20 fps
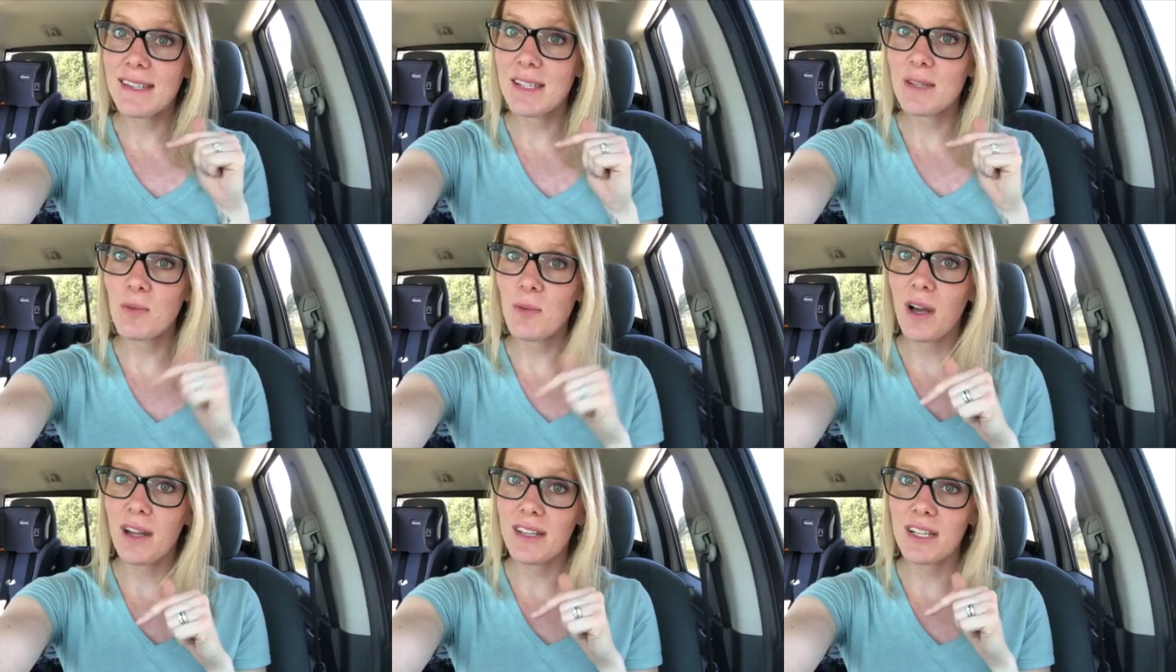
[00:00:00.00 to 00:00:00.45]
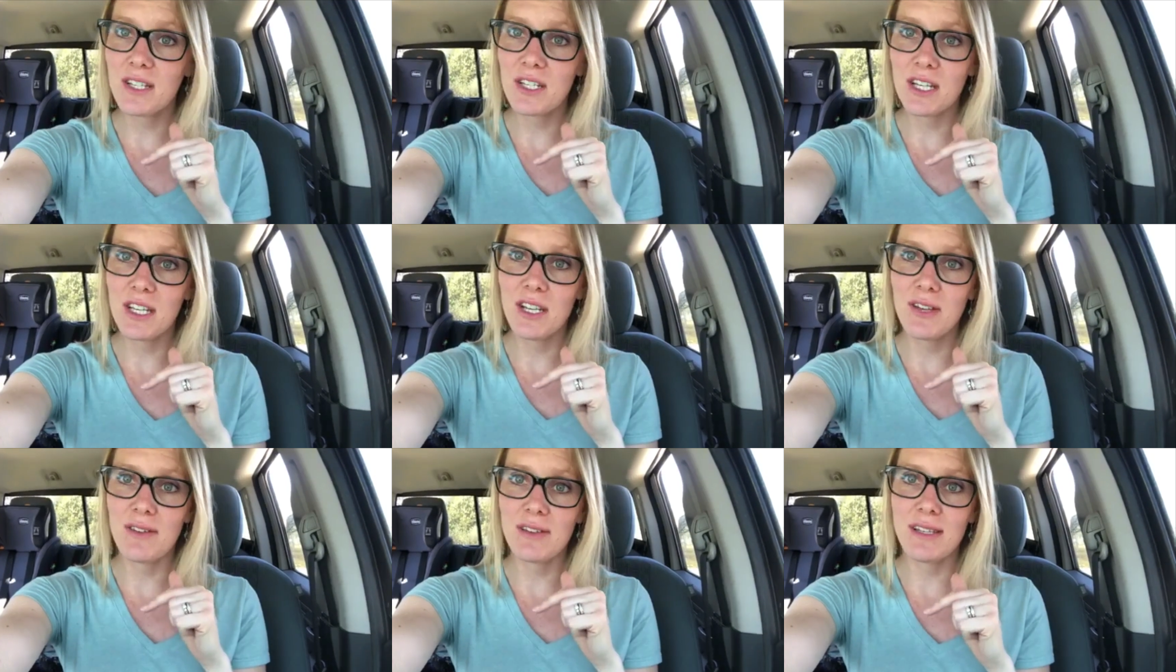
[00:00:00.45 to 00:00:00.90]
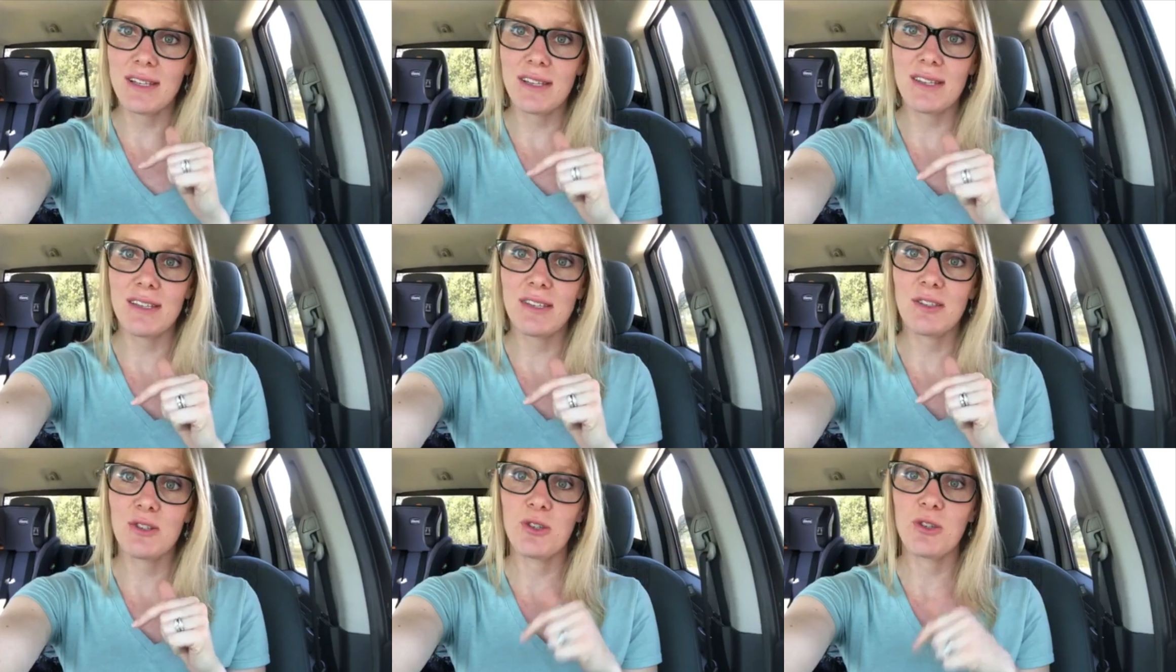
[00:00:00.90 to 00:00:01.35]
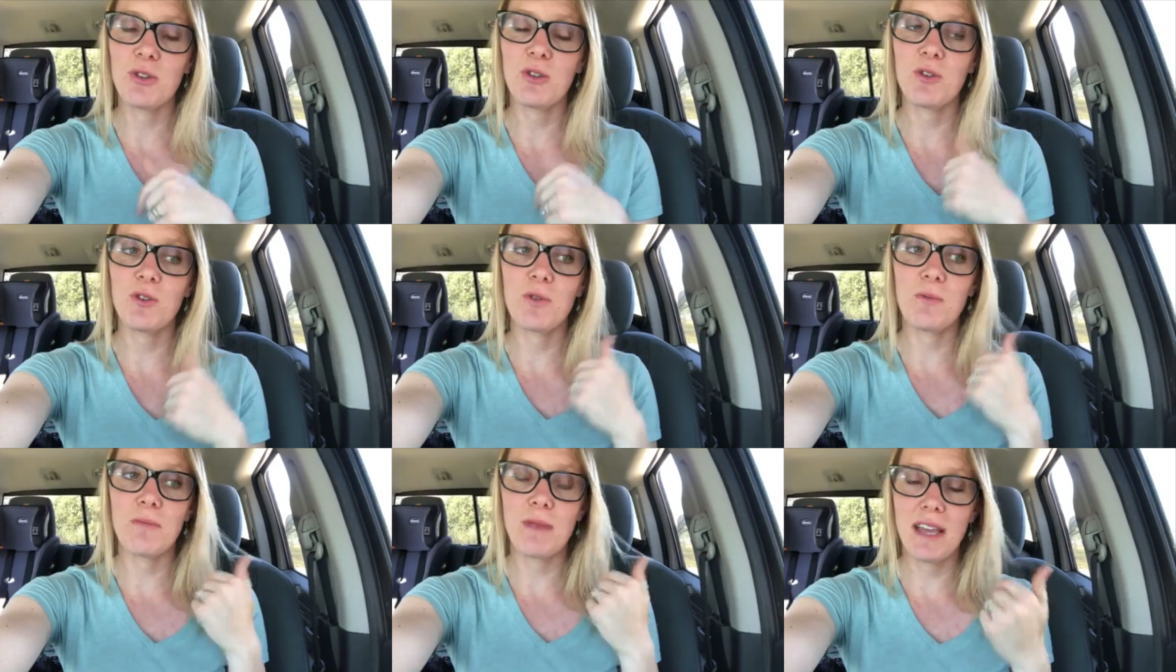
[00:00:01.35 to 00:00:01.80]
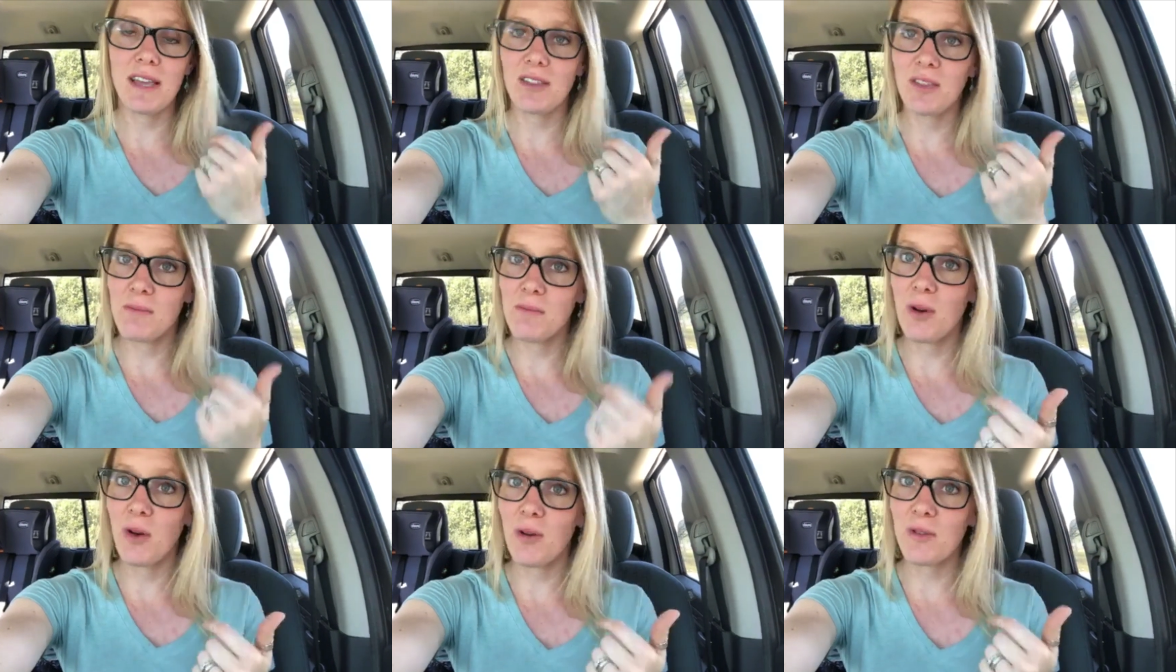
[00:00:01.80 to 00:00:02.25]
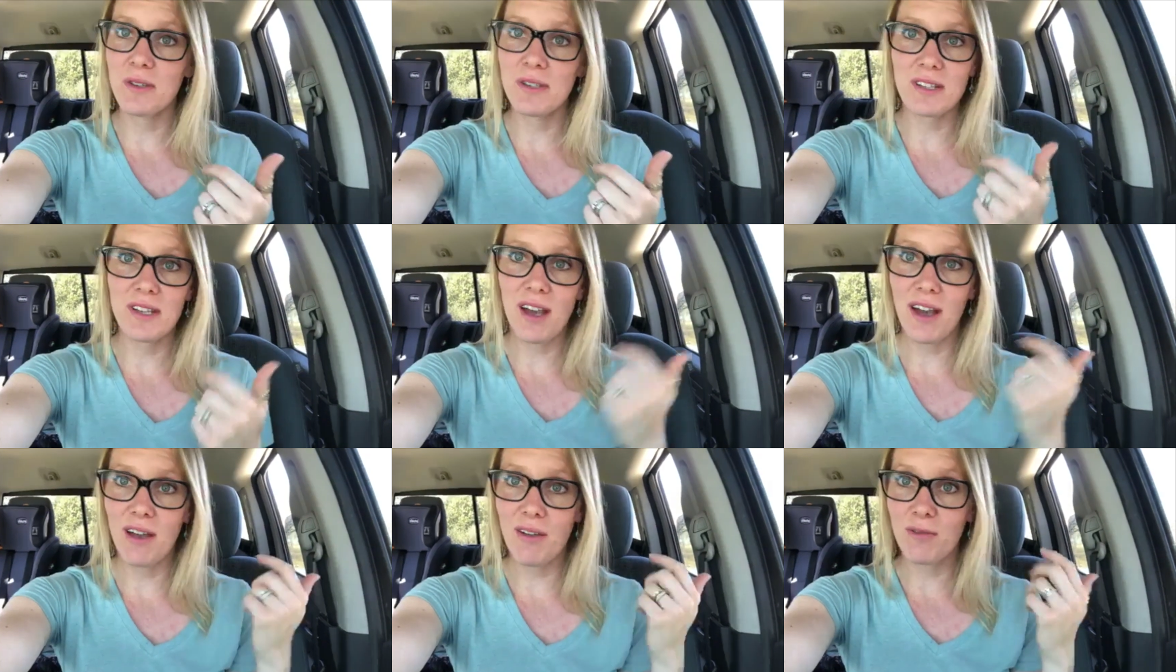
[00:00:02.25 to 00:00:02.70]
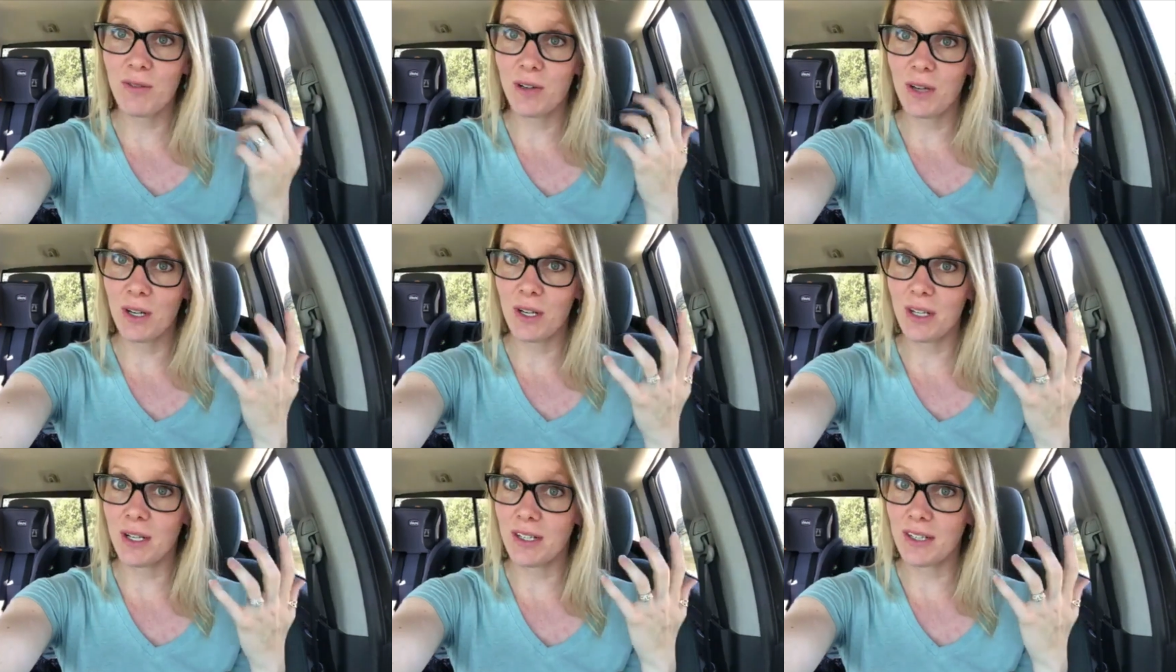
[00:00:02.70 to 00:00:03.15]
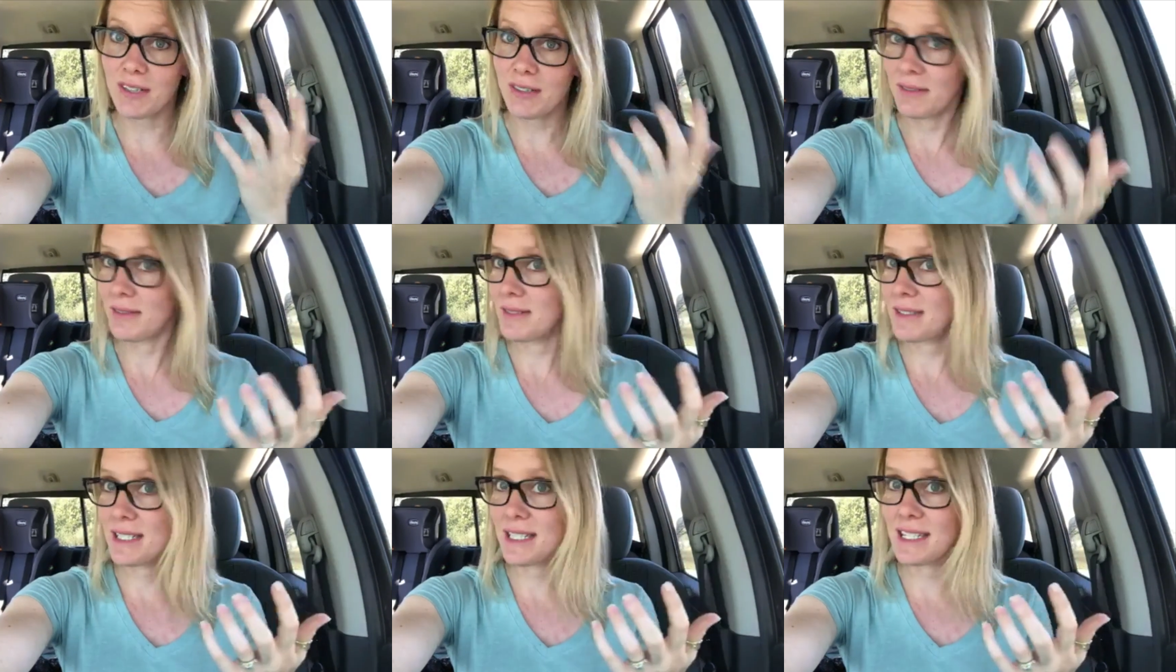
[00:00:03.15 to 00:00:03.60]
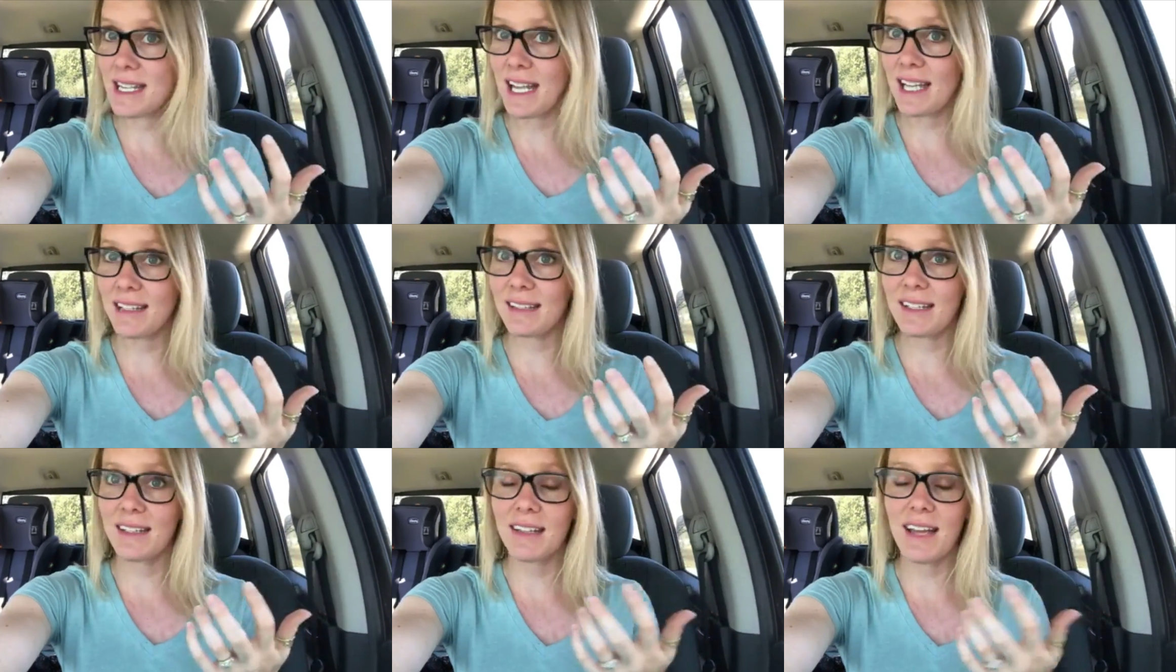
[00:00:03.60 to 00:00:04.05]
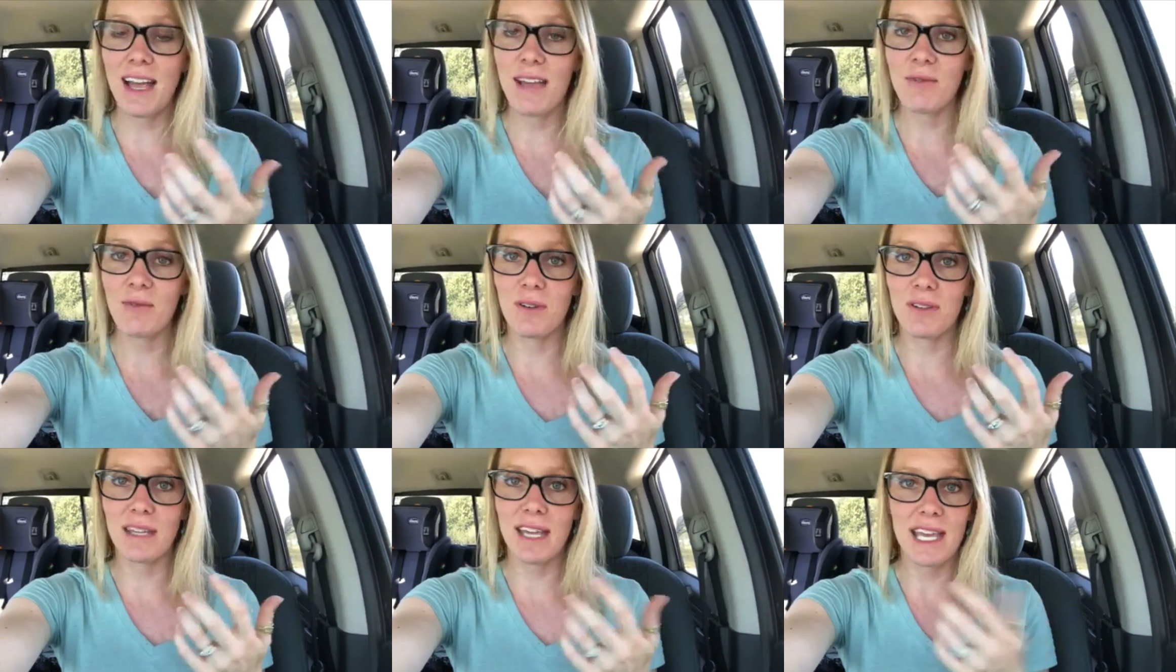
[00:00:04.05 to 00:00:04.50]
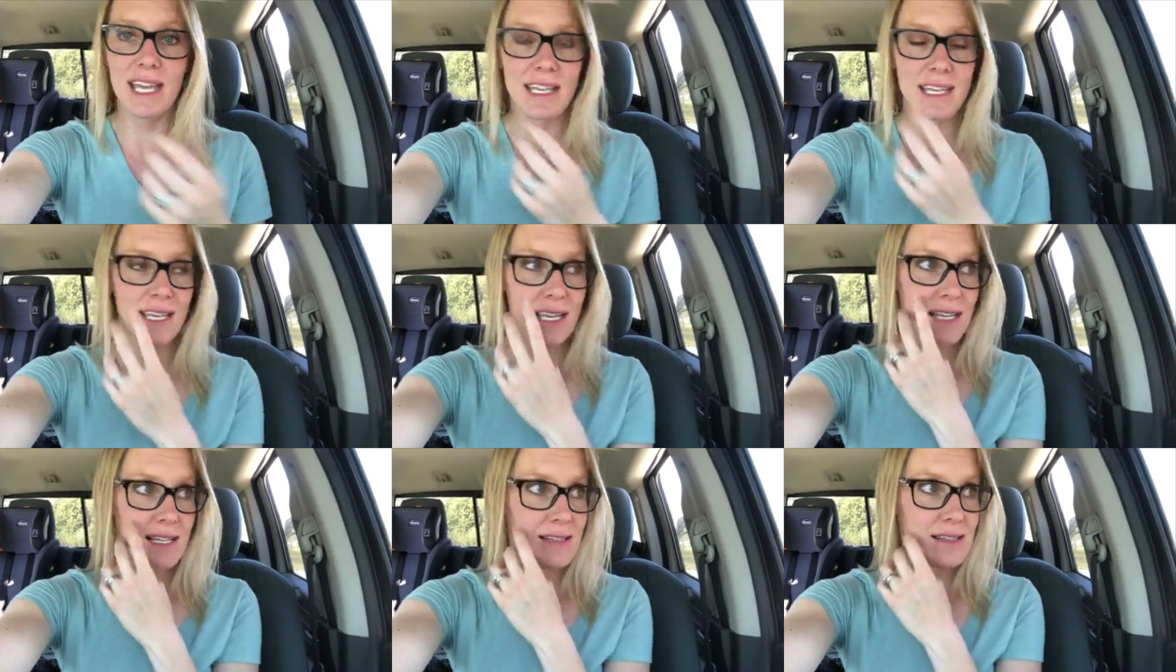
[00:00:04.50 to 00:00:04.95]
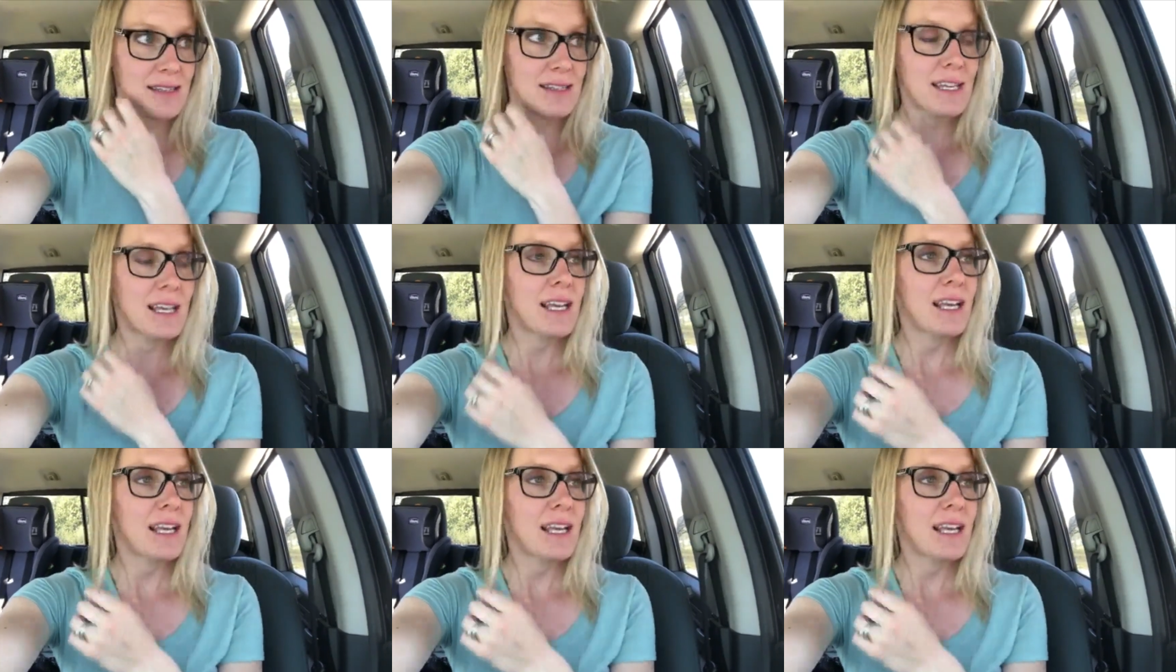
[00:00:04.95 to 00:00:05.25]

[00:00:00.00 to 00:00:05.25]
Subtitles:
one that she uses to make the most of her daily life with 8 kids.